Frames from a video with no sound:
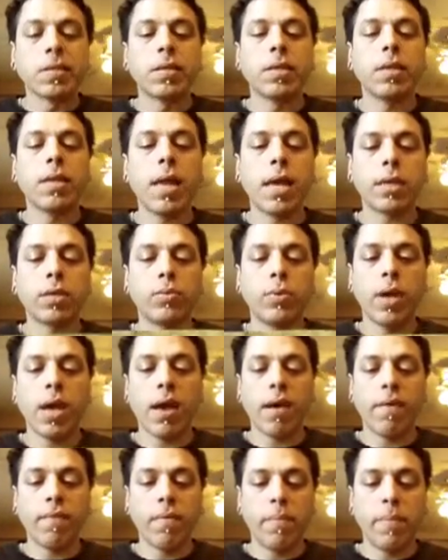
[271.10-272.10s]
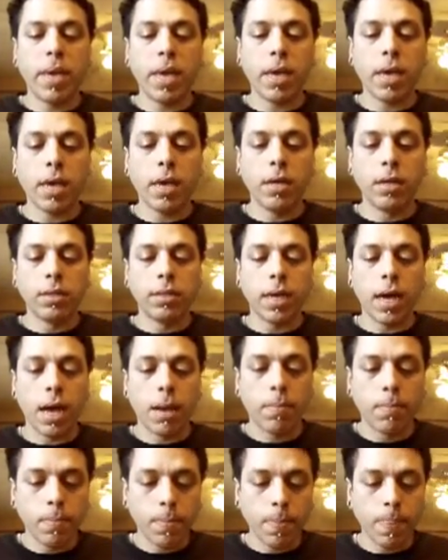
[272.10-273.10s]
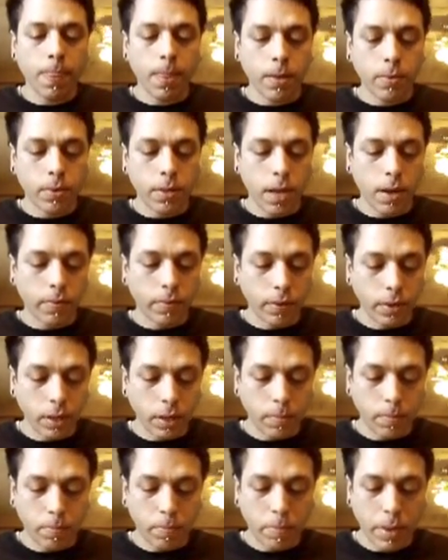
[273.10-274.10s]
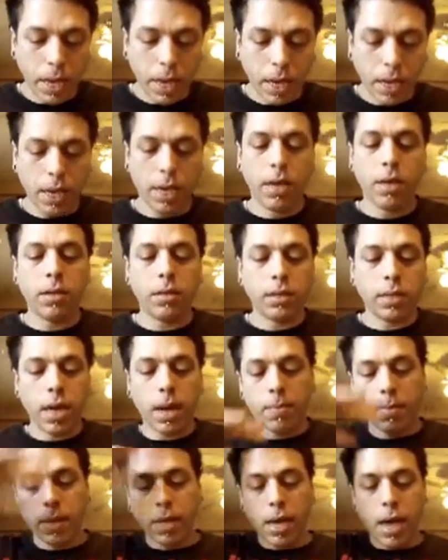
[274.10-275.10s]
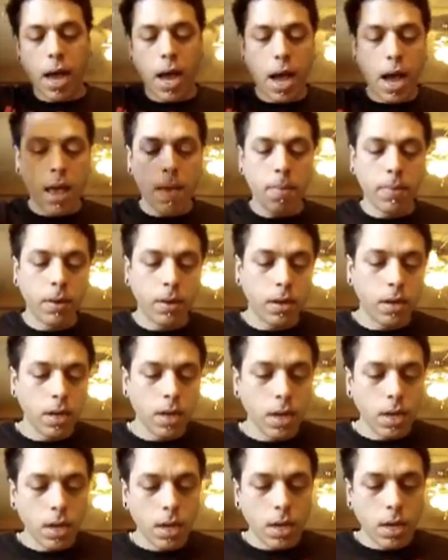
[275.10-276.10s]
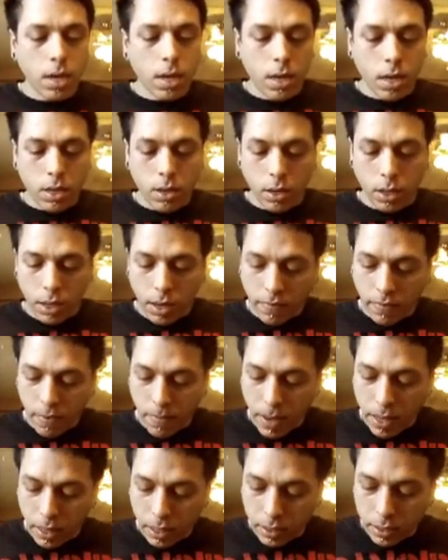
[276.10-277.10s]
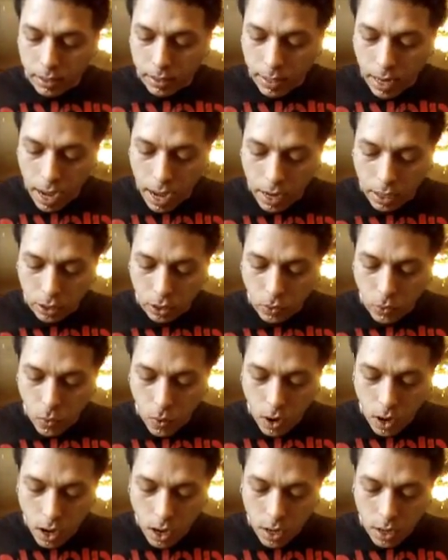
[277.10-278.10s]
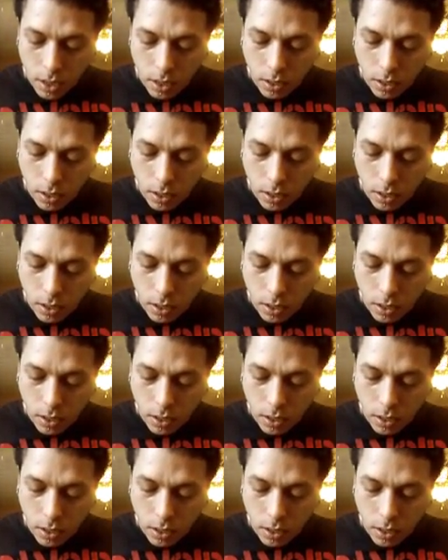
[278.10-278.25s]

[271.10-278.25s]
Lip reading: Next we have a big hilltop. Well, not really big hilltop, like high, but you could definitely make this as high as you want.